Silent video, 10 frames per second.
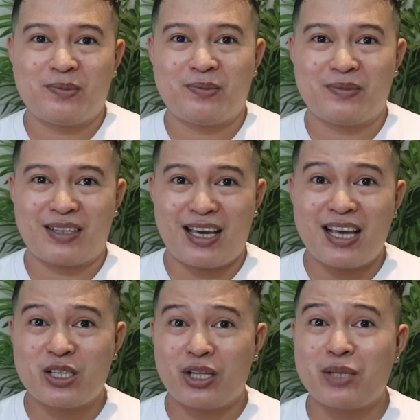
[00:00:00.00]
Okay, so
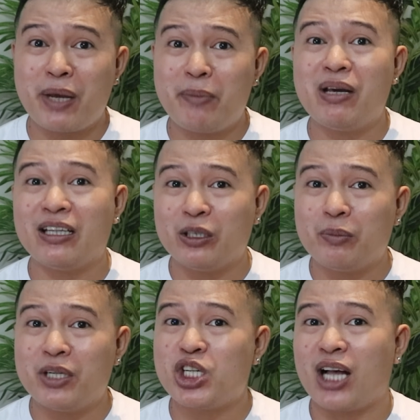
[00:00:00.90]
that may be a little bit
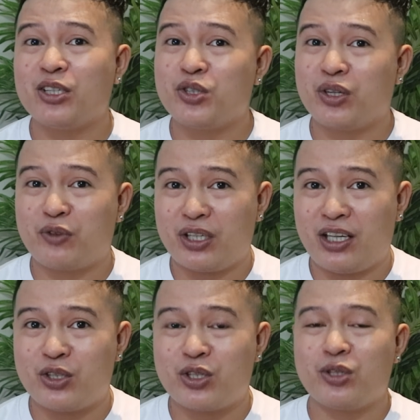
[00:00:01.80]
challenging for
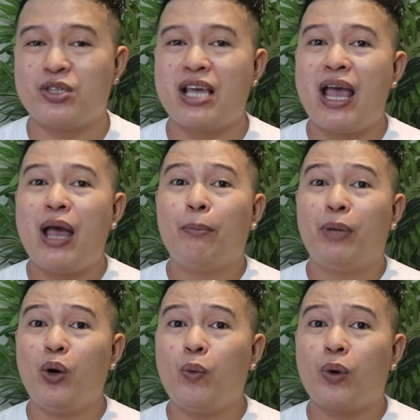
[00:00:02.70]
teachers. But don't
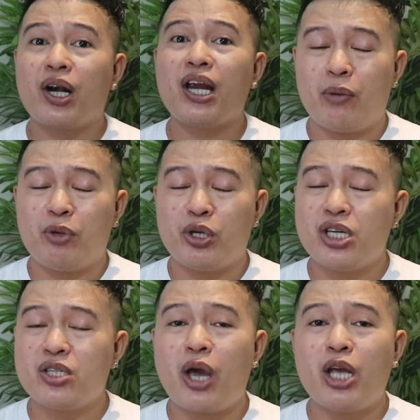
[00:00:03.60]
worry, you're just
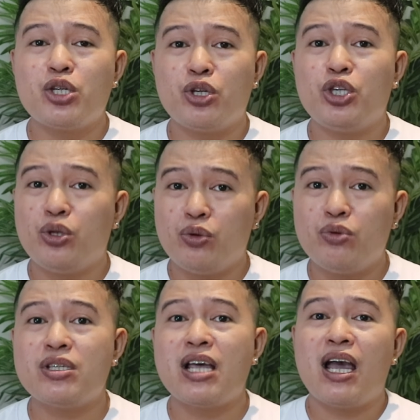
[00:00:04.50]
going to use
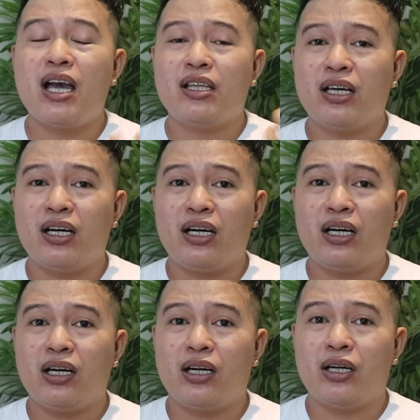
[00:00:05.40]

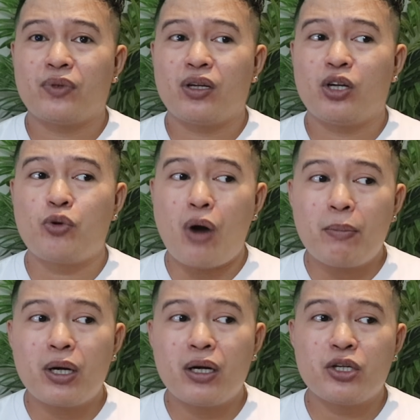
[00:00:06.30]
the
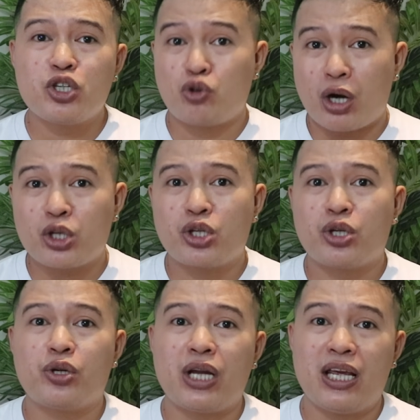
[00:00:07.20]
grammar structure
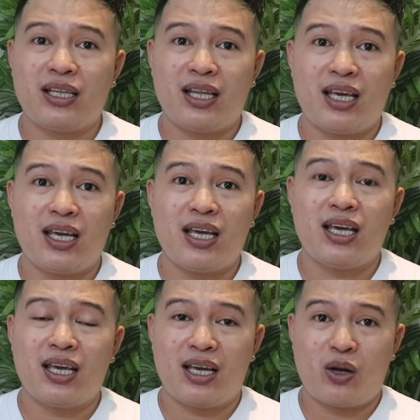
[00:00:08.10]
in the
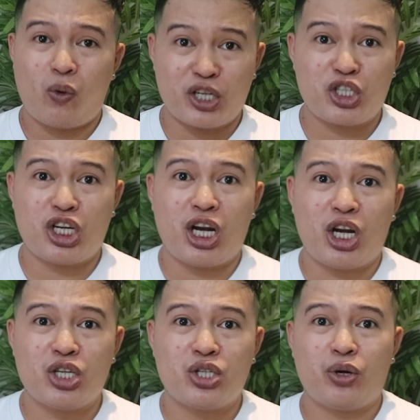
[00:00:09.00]
question.
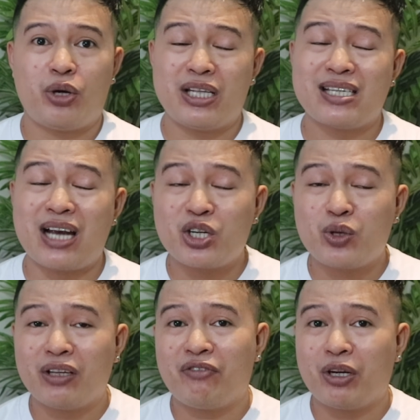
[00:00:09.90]
So it is actually
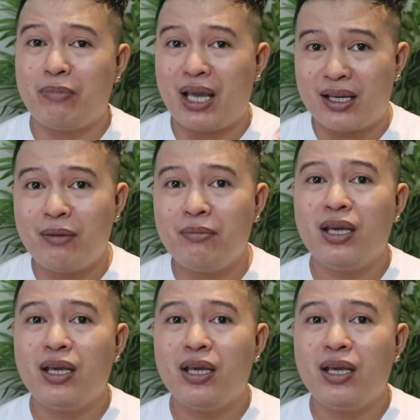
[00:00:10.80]
verbatim.